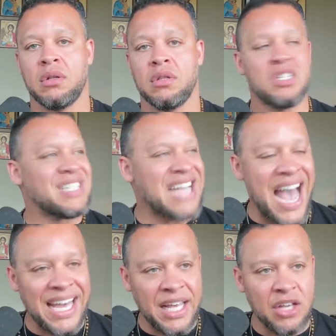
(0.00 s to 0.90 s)

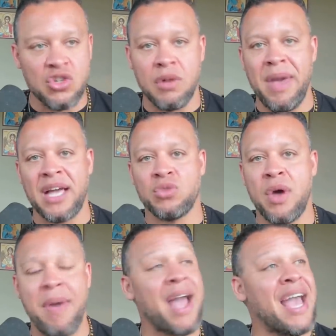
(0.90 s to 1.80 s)
society is going to make its way
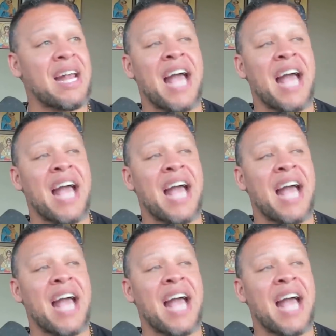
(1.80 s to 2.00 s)
back, and